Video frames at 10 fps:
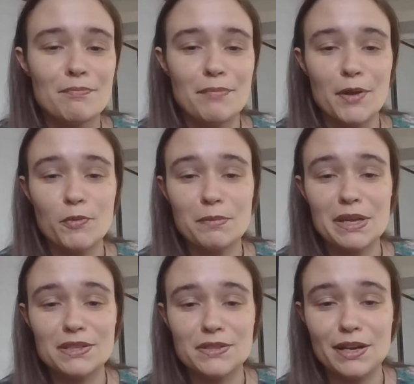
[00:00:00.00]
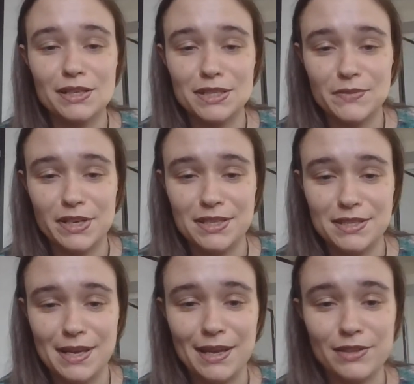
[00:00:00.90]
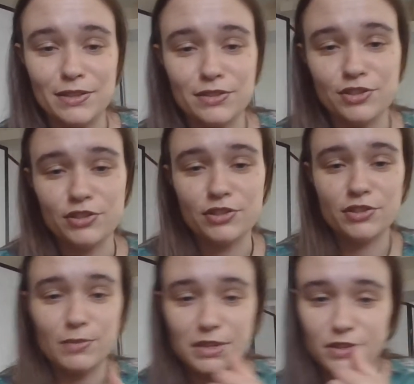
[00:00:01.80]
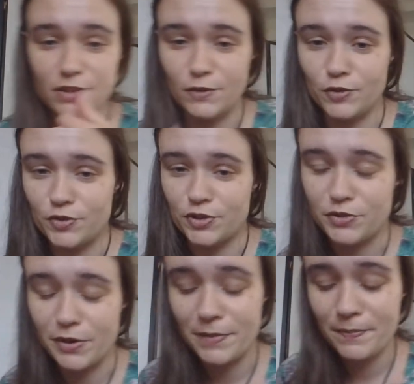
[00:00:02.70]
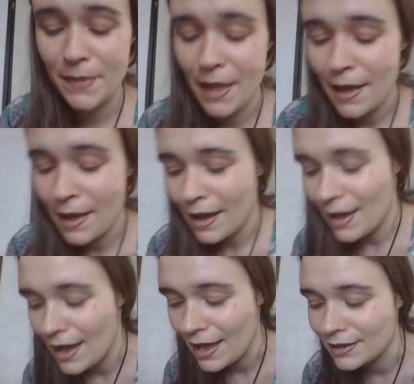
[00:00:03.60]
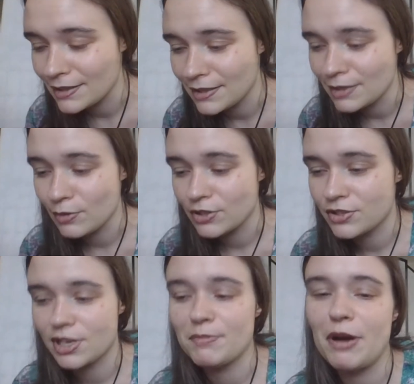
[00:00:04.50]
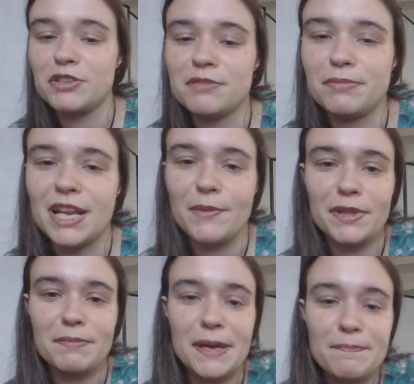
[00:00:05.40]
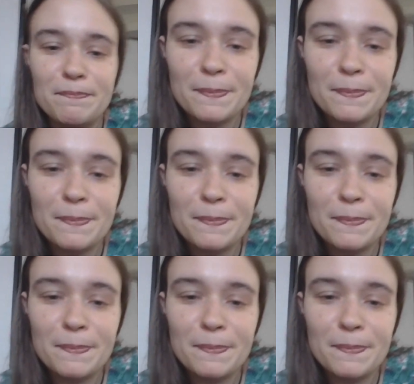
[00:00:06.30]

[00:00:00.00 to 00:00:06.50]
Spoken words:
My roommate's dog is very sad because she just went to the grocery store and he wants to come out and play with me.